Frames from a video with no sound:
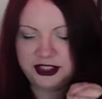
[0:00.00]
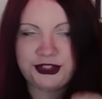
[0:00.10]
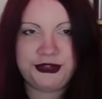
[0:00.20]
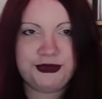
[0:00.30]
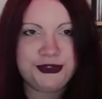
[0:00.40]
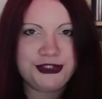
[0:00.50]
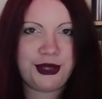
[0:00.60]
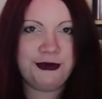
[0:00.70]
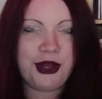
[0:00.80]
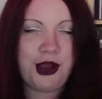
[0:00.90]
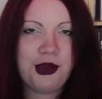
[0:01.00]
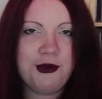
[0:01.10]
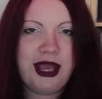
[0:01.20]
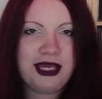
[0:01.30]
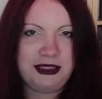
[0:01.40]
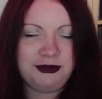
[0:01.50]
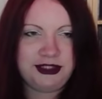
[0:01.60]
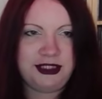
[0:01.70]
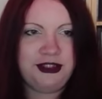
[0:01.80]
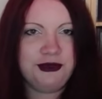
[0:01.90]
that you don't owe
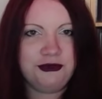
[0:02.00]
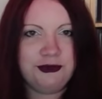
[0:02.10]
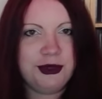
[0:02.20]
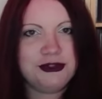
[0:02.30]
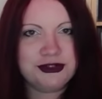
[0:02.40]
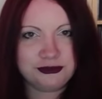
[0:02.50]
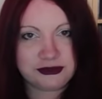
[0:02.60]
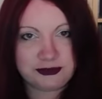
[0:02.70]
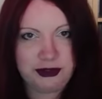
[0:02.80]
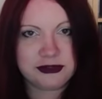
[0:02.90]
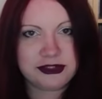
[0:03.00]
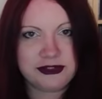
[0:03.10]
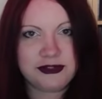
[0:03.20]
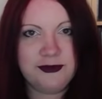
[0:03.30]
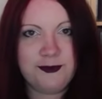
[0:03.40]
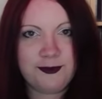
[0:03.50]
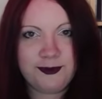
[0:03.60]
anybody your emotional responses.